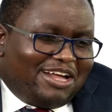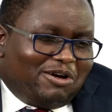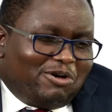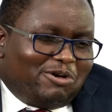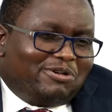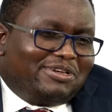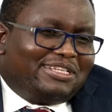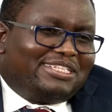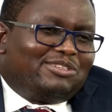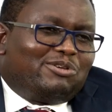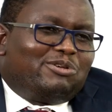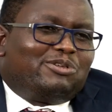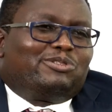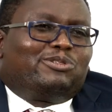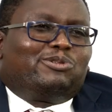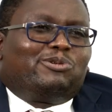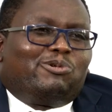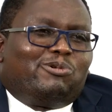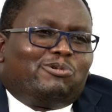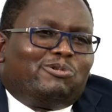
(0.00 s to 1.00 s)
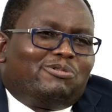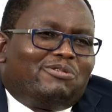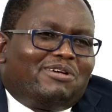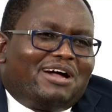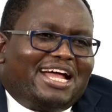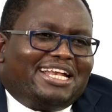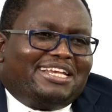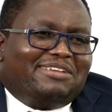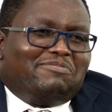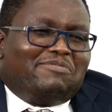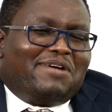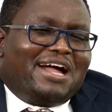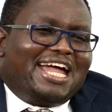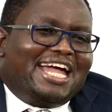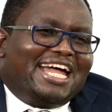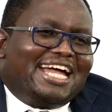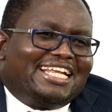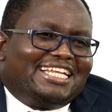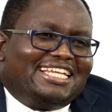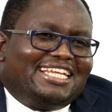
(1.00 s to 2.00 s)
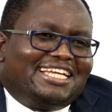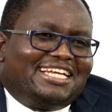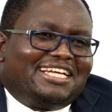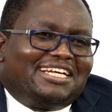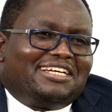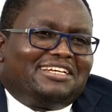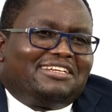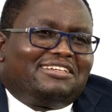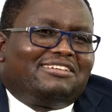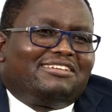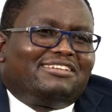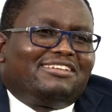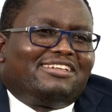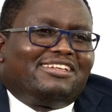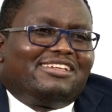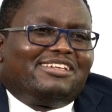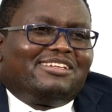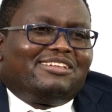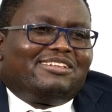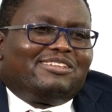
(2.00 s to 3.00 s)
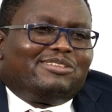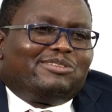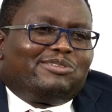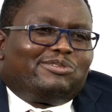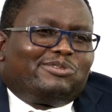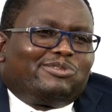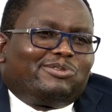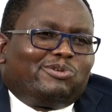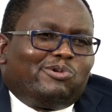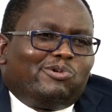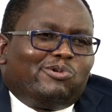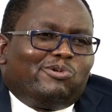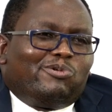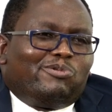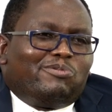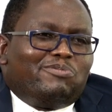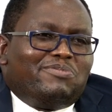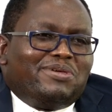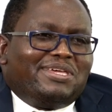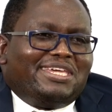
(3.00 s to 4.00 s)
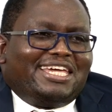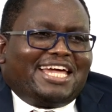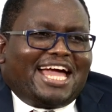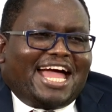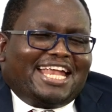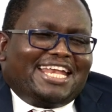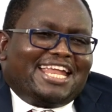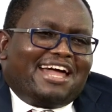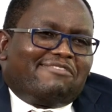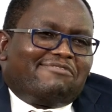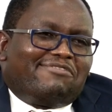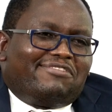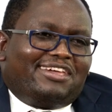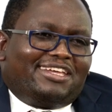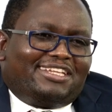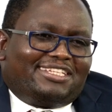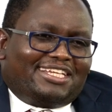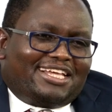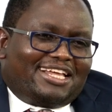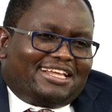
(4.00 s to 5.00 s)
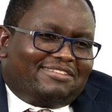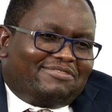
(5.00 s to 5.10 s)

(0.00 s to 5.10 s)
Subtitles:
always also admired to be an aviator.